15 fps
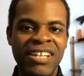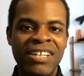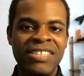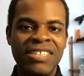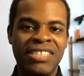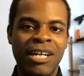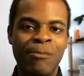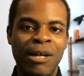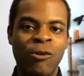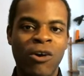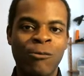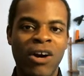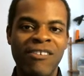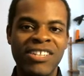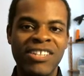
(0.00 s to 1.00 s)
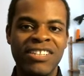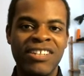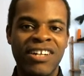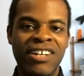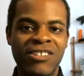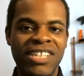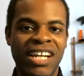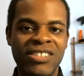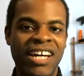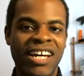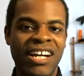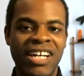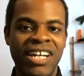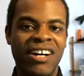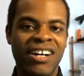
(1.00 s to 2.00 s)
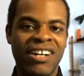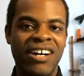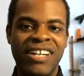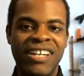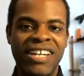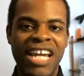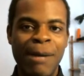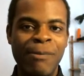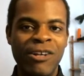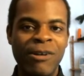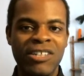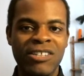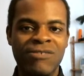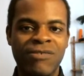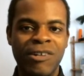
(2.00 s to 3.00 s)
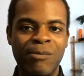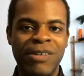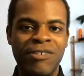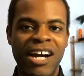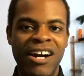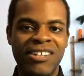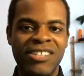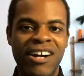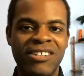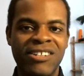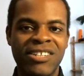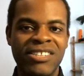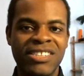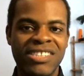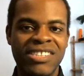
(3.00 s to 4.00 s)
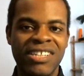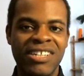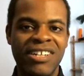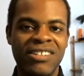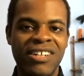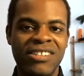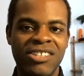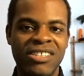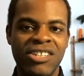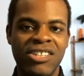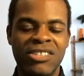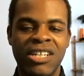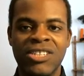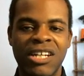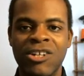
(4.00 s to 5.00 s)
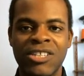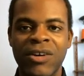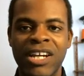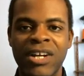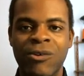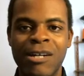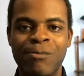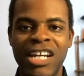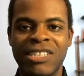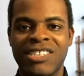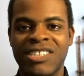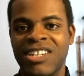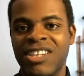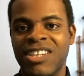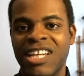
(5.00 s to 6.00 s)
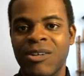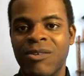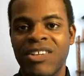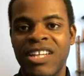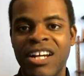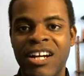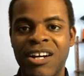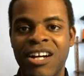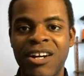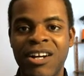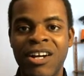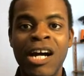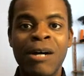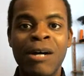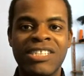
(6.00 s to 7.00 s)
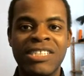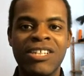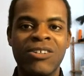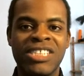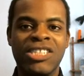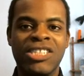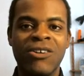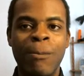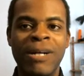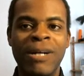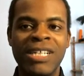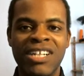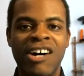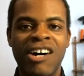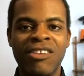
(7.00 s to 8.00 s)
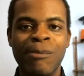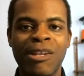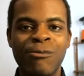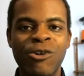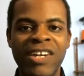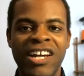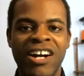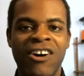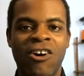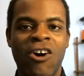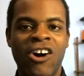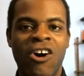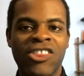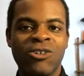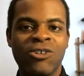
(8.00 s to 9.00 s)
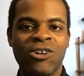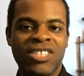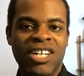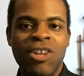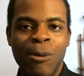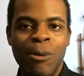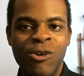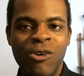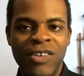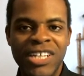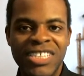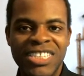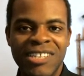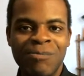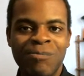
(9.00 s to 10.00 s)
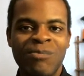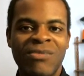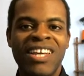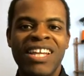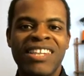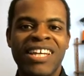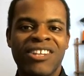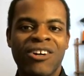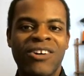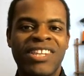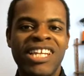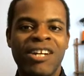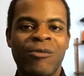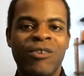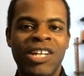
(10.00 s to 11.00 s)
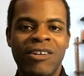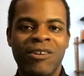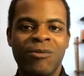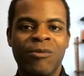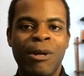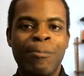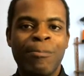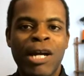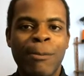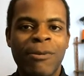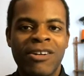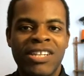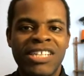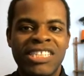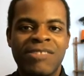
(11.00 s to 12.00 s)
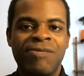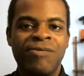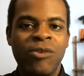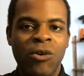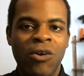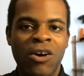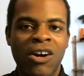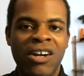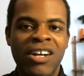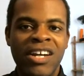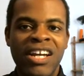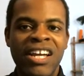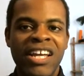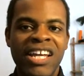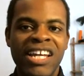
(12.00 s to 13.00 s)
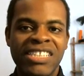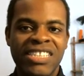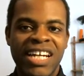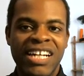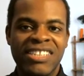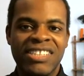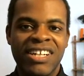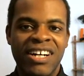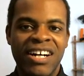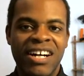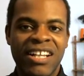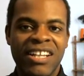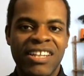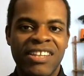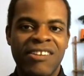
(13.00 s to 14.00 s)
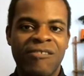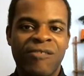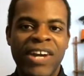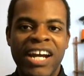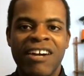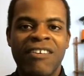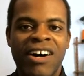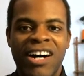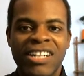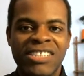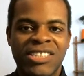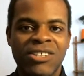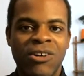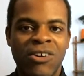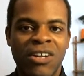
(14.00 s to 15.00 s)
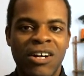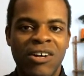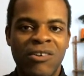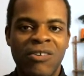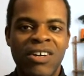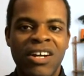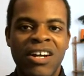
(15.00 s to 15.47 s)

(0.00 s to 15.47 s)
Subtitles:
some more obvious than others. You got a lot of cameos from characters that you didn't necessarily know were in it, but it's good that they were there. But still, so much of the movie are those other movies that the only thing you really remember this for is that the fate of Han Solo